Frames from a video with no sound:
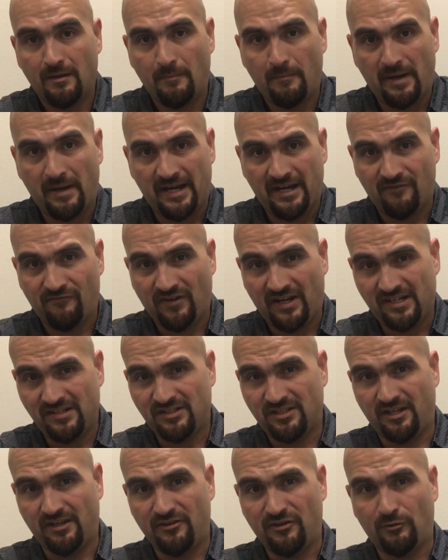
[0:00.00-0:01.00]
My advice
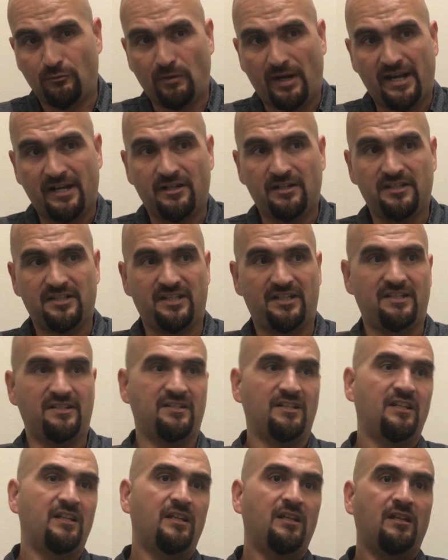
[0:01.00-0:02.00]
to other writers
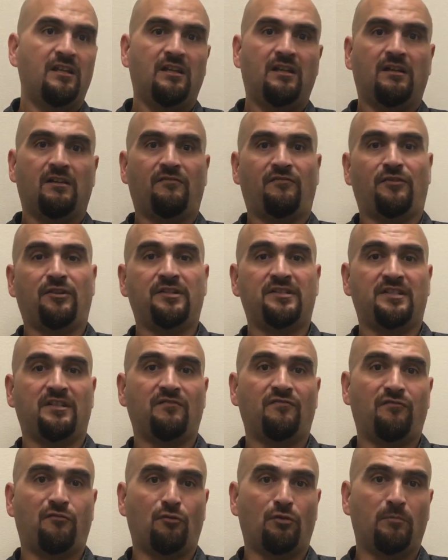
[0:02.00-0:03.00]
is, first
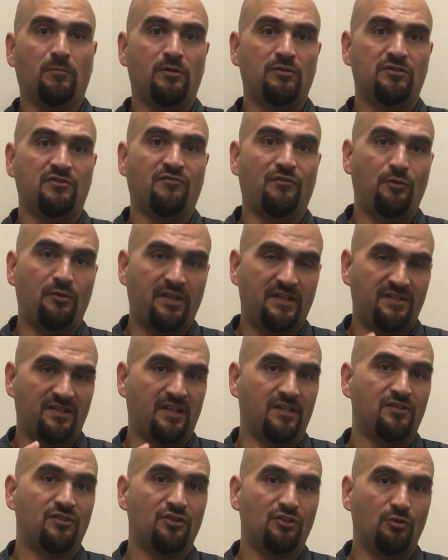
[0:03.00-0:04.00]
and foremost, focus
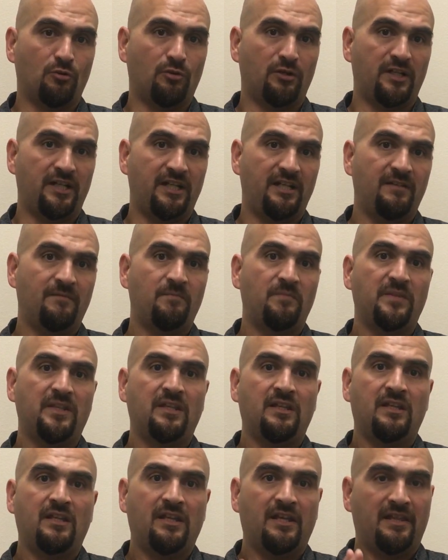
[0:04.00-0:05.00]
on story.
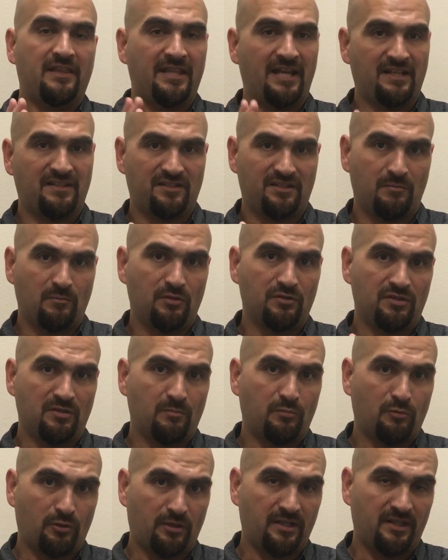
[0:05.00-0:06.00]
That's the most
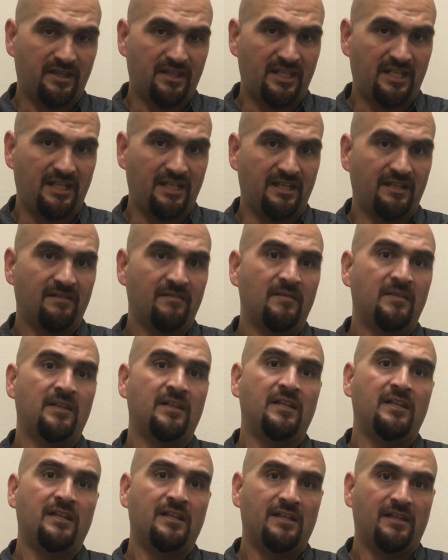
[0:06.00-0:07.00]
important thing.
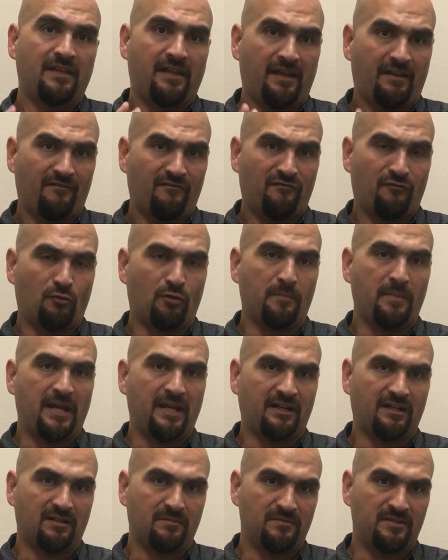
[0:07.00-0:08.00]

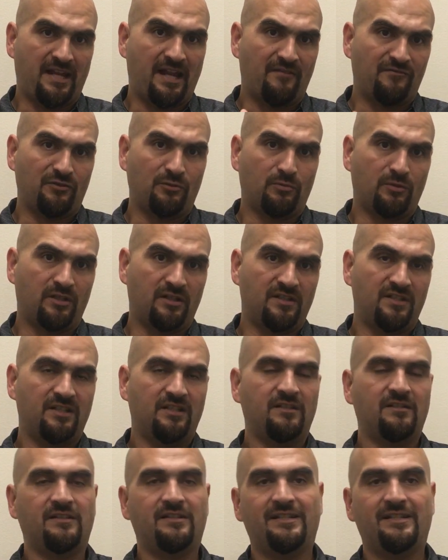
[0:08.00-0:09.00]
Format comes afterwards.
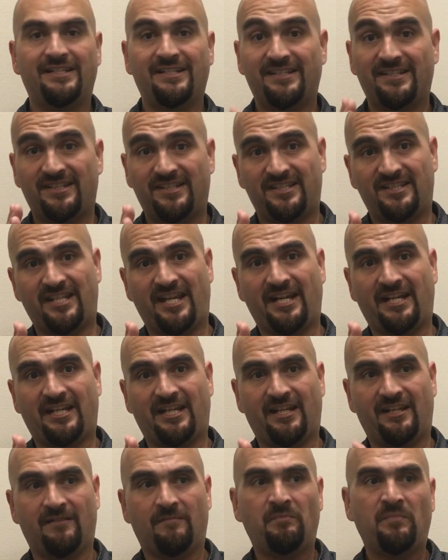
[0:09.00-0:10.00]

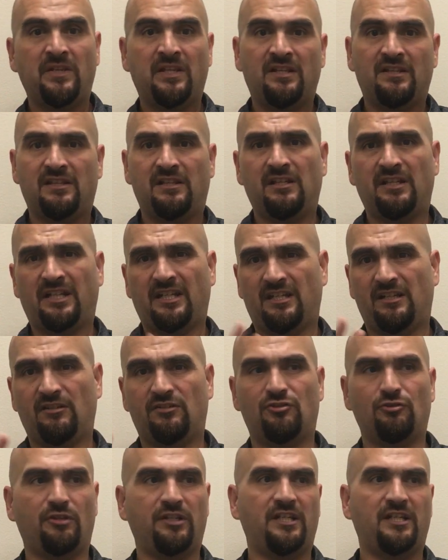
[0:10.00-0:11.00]
Second, look into
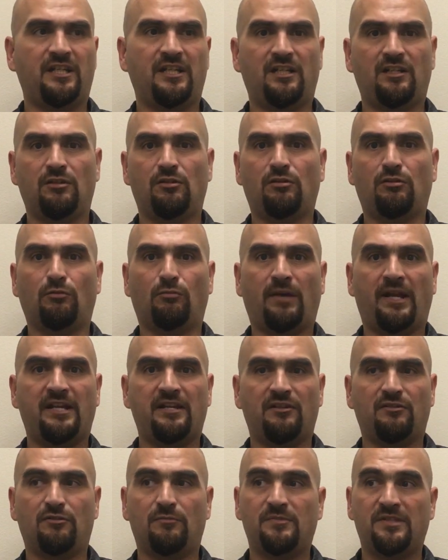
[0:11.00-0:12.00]
joining any local
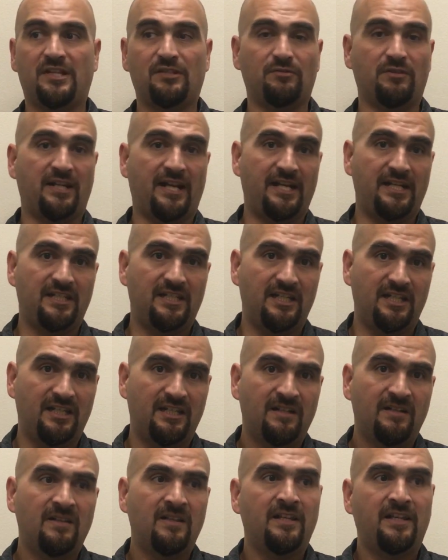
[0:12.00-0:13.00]
writing groups. That's what I
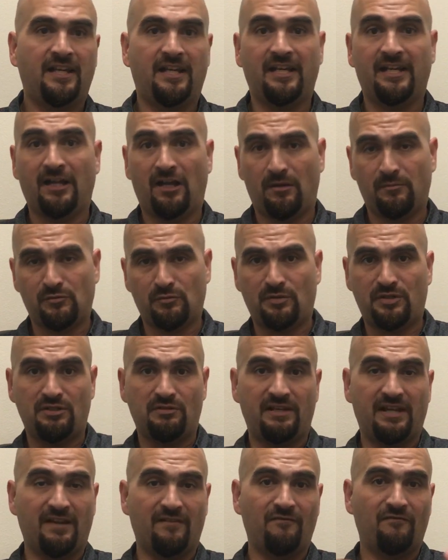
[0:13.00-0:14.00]
did. It helps when
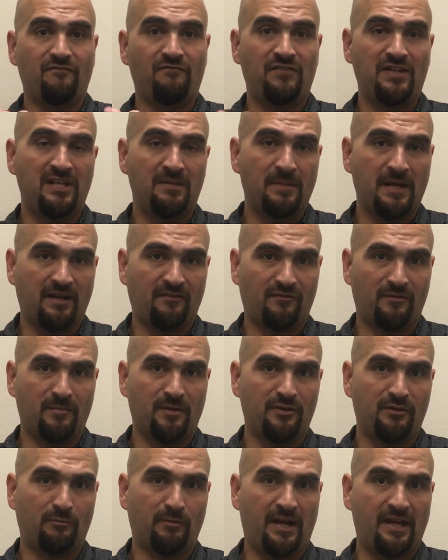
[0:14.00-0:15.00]
you get feedback from
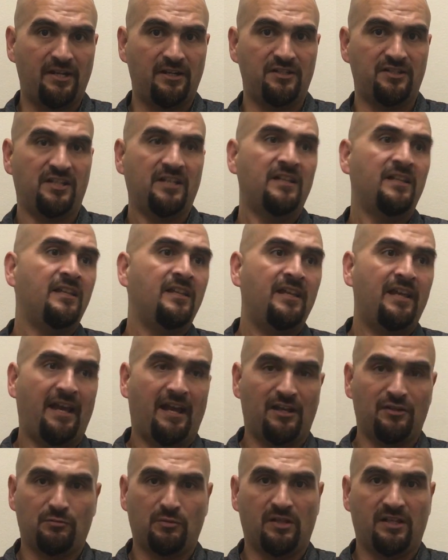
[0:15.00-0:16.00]
other writers,
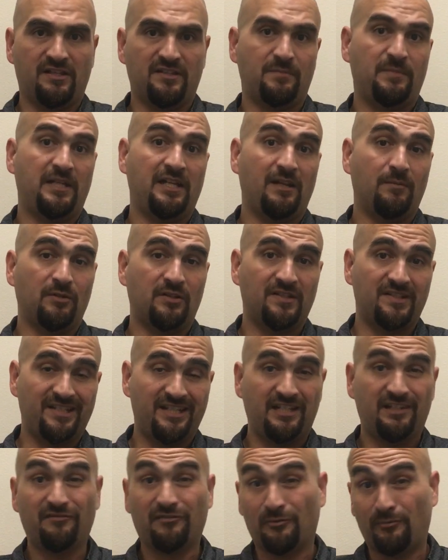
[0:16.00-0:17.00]
as well as being able to
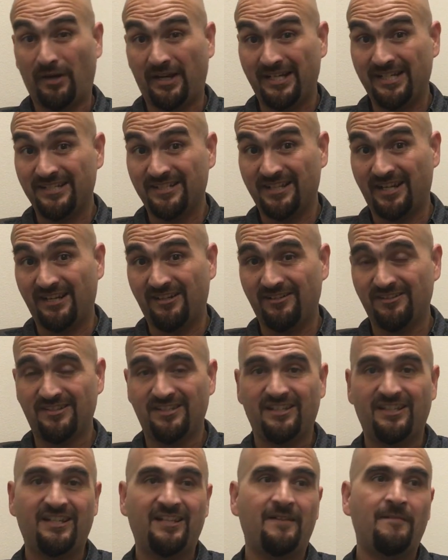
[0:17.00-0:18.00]
see different writing
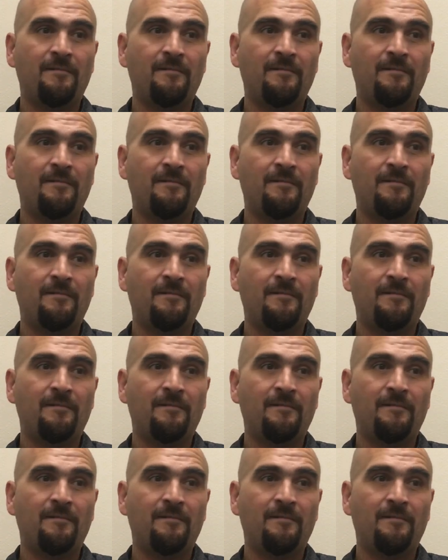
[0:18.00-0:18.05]
styles.